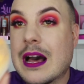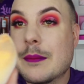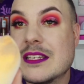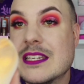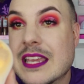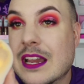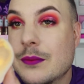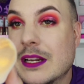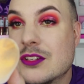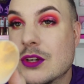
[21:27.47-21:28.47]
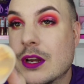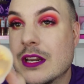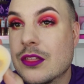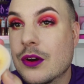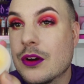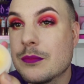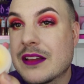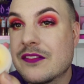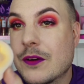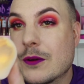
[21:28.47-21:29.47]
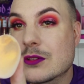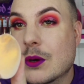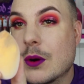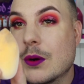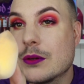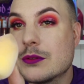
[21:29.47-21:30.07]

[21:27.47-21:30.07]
It did get really dirty though on my first go,